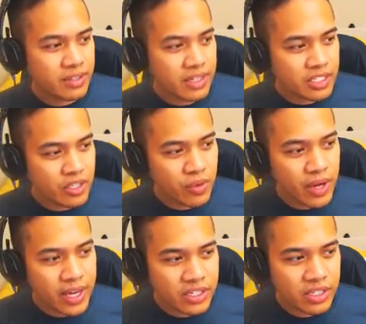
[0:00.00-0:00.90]
and so I
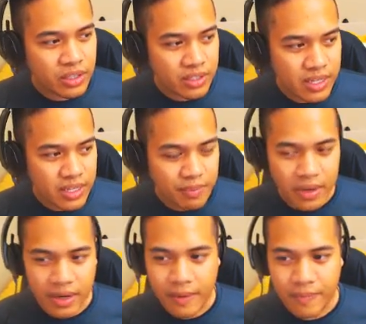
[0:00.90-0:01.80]
actually looked up.
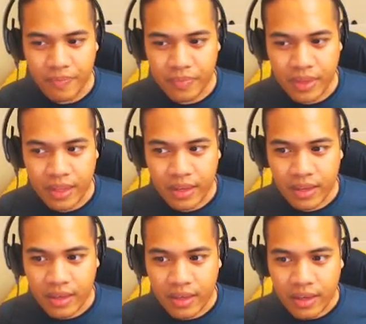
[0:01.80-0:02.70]

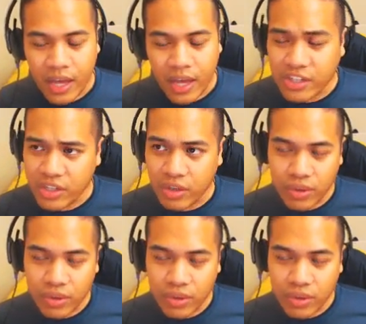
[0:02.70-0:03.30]
Actually, no.